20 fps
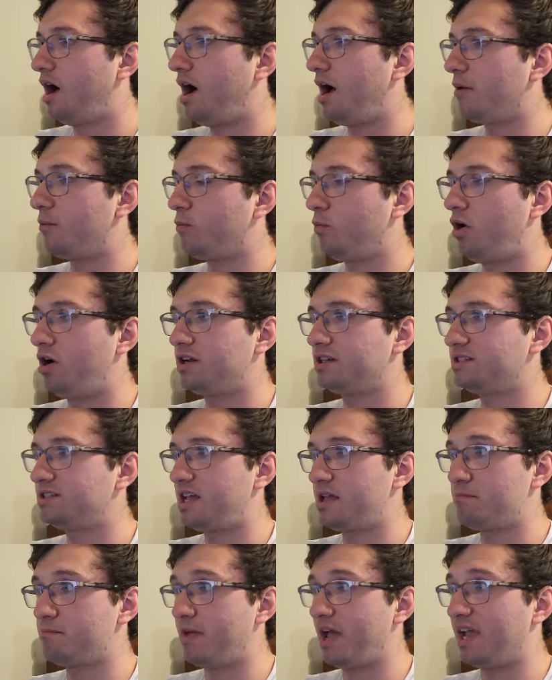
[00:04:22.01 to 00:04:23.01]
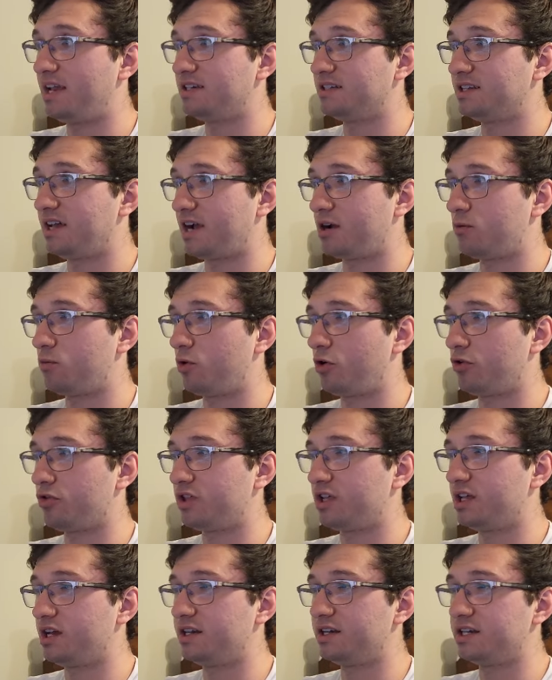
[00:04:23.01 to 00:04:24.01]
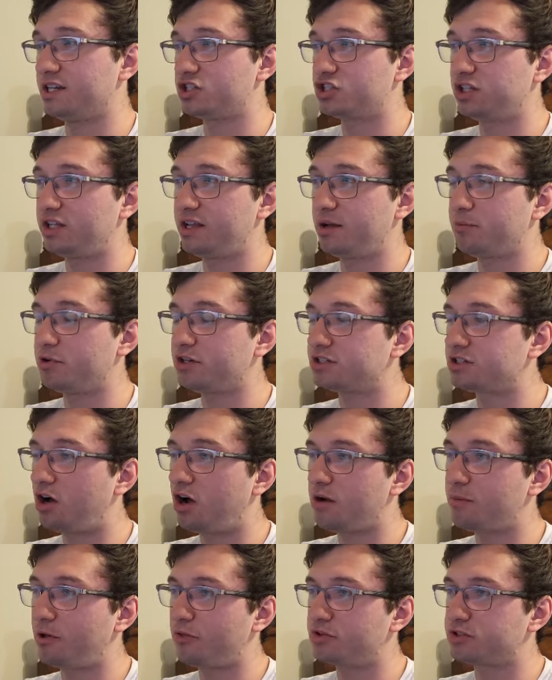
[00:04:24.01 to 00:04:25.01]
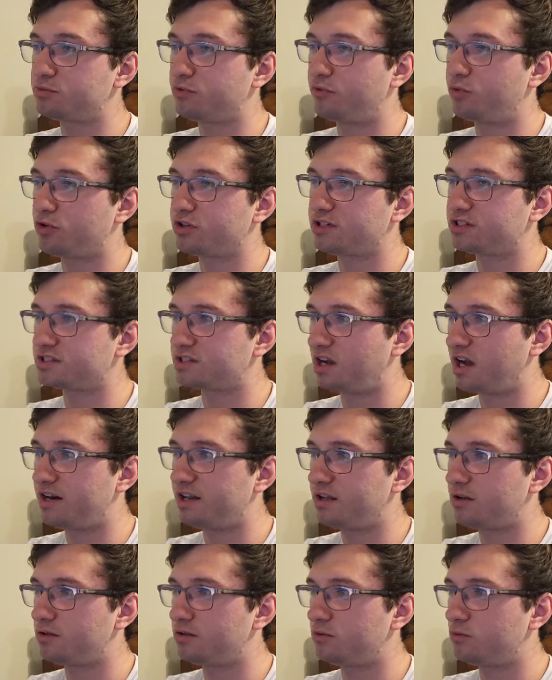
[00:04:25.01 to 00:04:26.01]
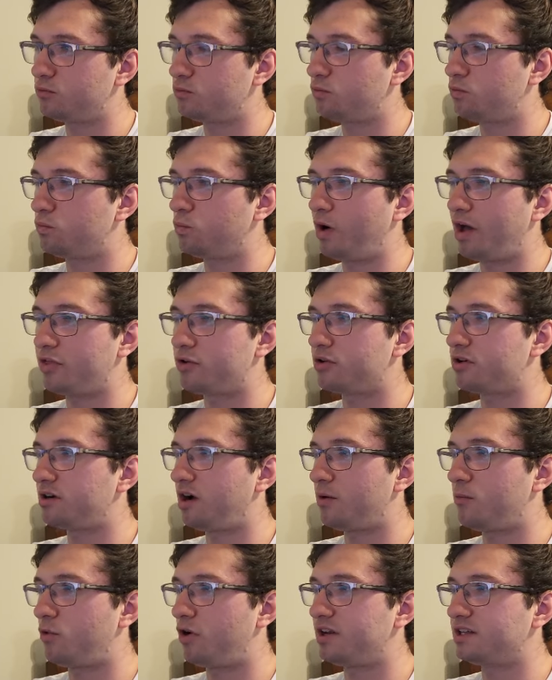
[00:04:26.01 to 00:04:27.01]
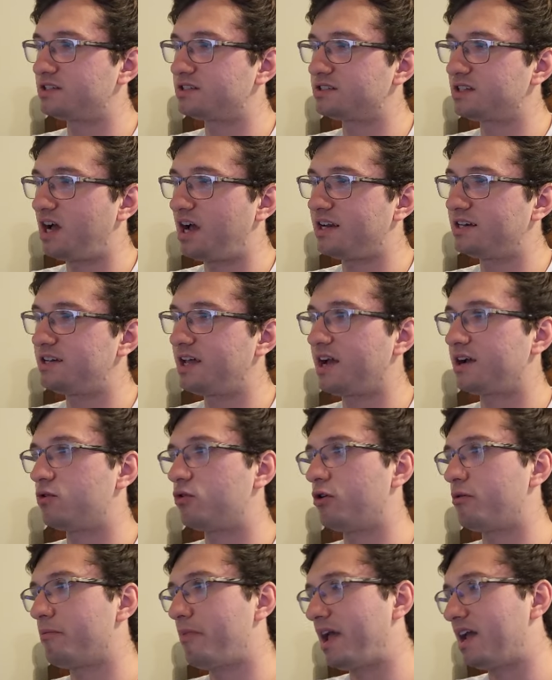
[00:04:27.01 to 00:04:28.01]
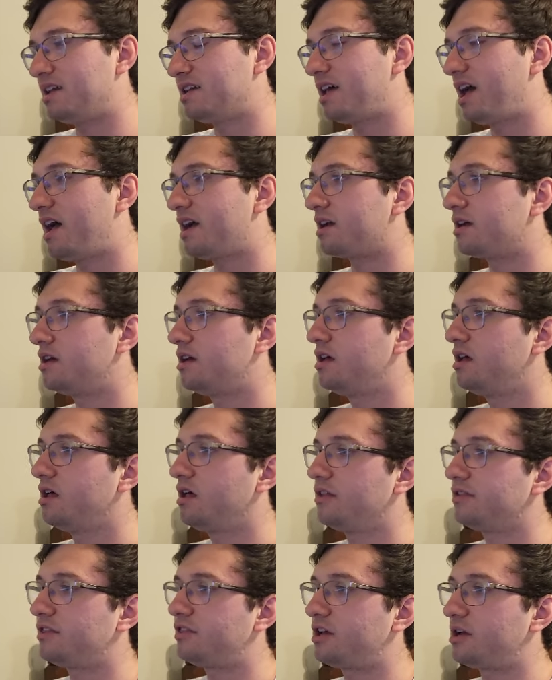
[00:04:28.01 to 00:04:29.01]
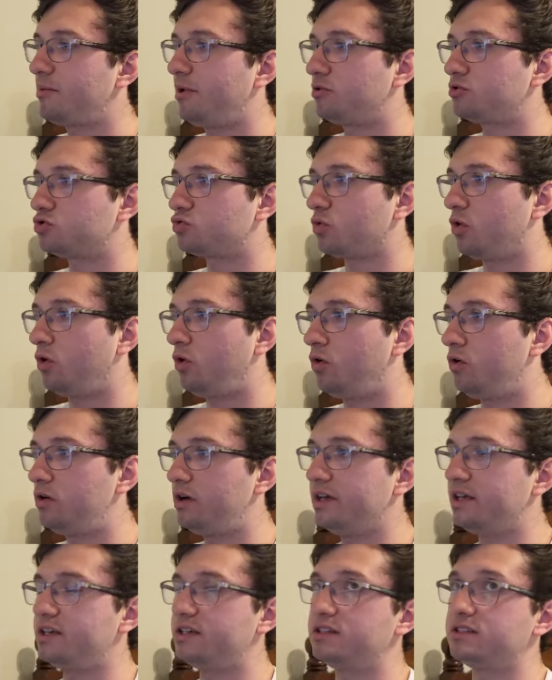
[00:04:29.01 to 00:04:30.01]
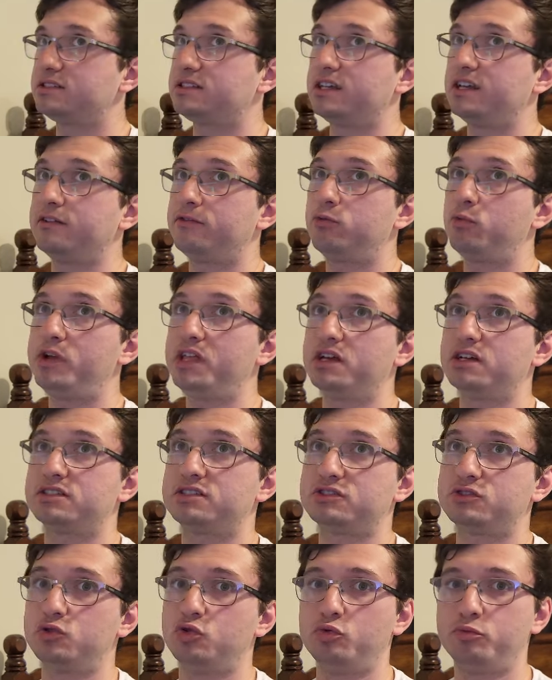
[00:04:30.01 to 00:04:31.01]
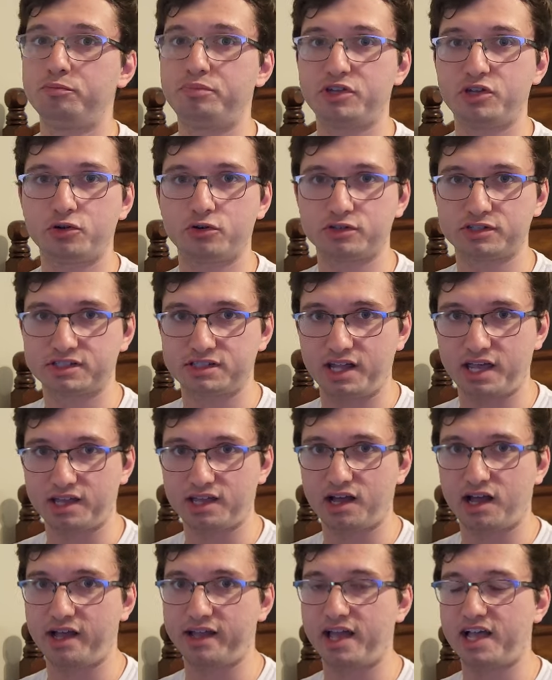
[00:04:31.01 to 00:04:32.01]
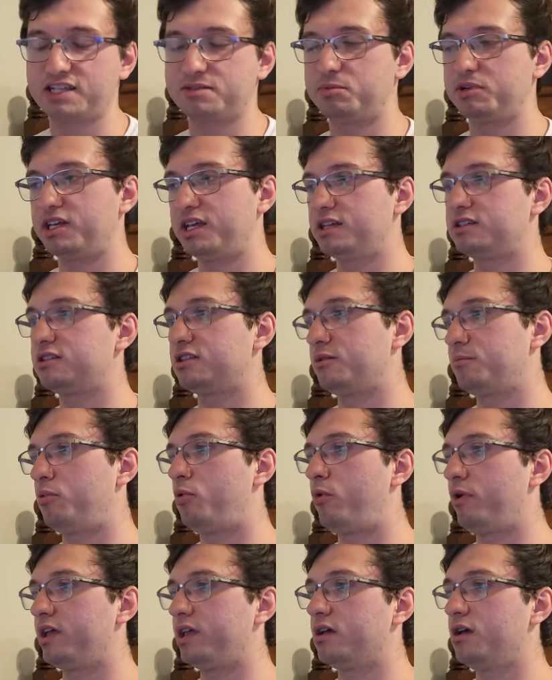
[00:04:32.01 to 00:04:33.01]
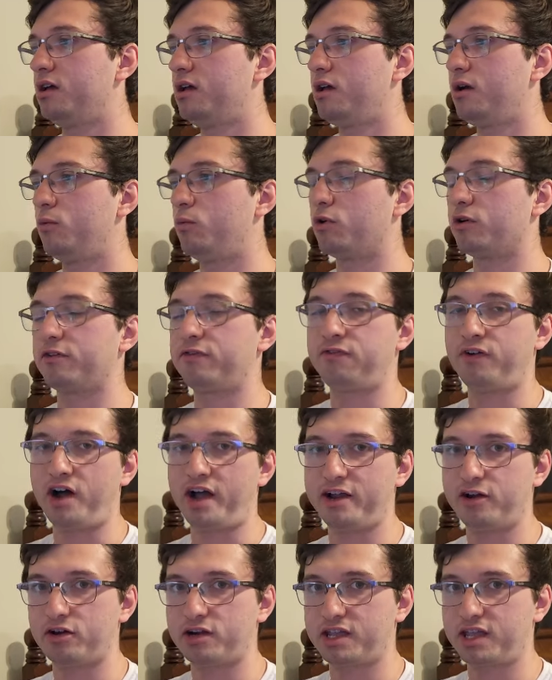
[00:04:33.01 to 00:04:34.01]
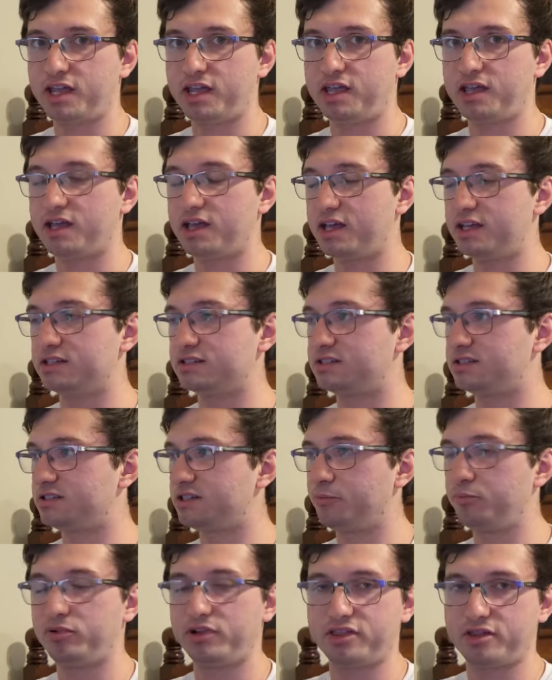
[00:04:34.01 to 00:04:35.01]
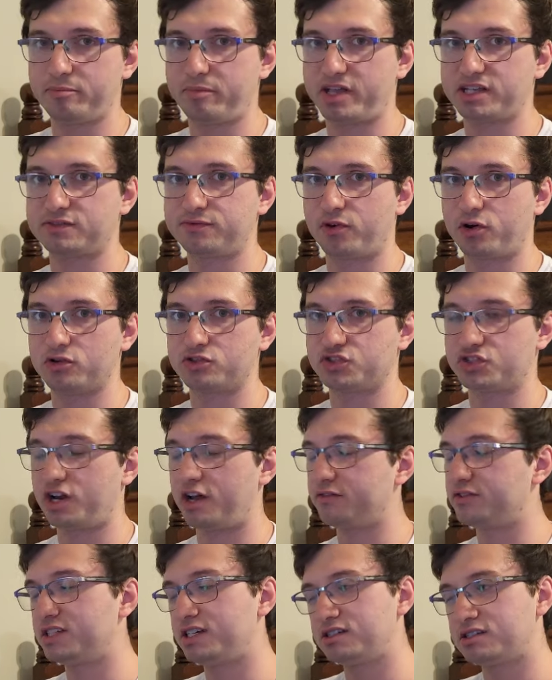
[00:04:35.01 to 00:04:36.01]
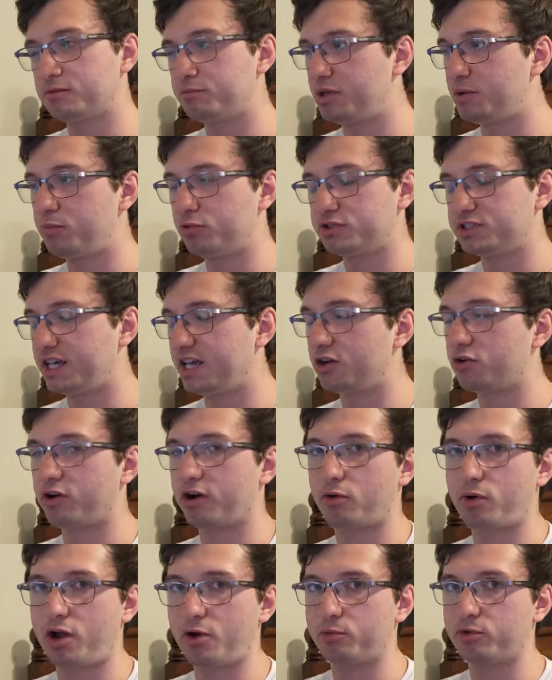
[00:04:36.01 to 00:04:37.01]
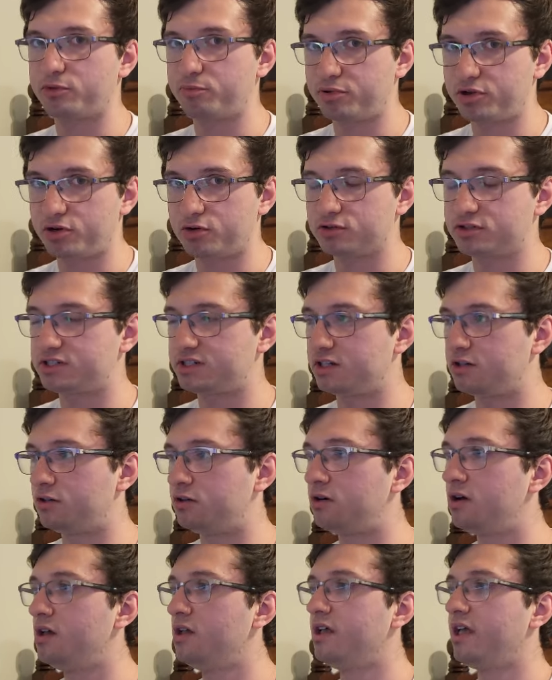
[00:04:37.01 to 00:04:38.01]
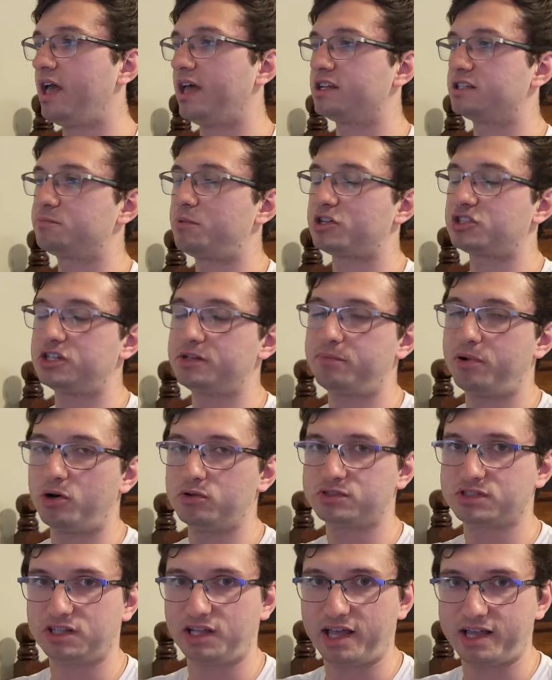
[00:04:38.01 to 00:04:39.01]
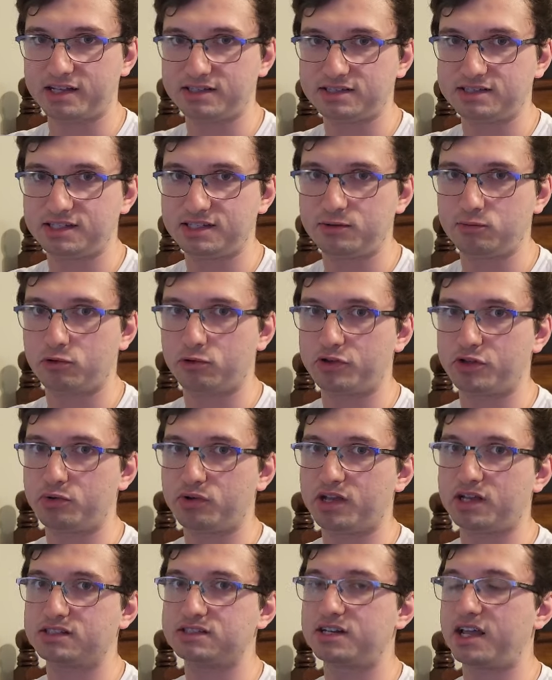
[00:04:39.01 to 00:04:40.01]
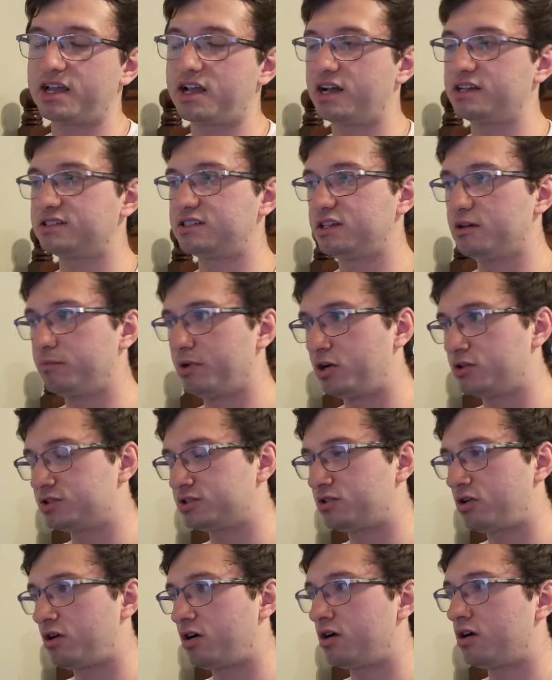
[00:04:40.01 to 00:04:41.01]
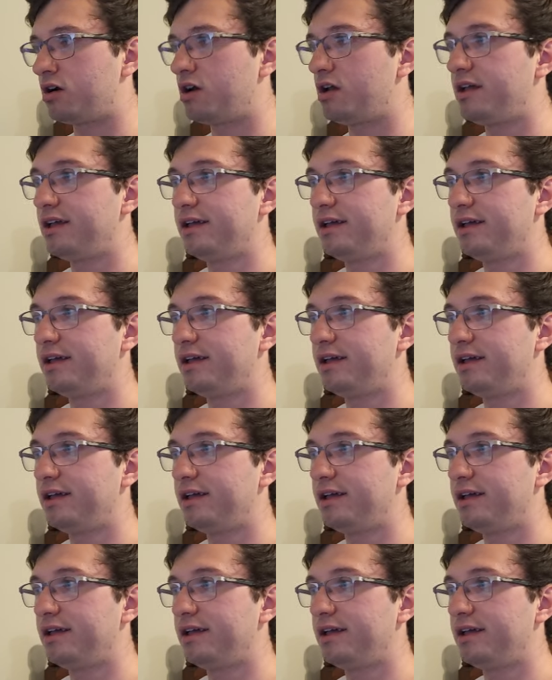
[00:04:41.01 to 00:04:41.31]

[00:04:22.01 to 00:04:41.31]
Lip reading: I want to say main deck worthy initially. I'm going to talk about this before deciding whether I want it side deck or main deck. The thing about Droll is if we assume pure Snake Eye has been hit to the point where Fire King is simply the best version. I've seen some people tinkering around with pure still, and especially post Legacy where you get Snake Eye's Diabellstar.